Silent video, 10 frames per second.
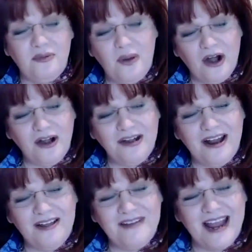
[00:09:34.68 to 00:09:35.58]
part
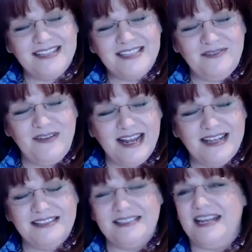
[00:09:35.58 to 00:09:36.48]
of Next
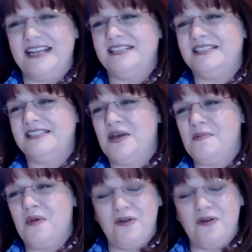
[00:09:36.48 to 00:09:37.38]
Advance is the
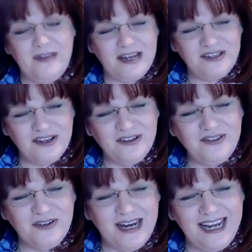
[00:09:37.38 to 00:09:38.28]
motivational
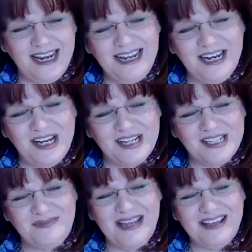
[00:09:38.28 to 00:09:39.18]
training. Can you
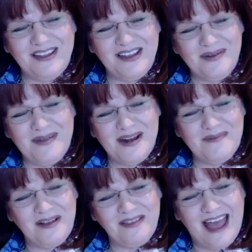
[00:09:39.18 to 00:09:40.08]
speak a little bit
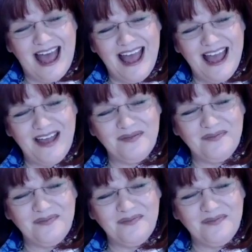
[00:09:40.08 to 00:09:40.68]
about that?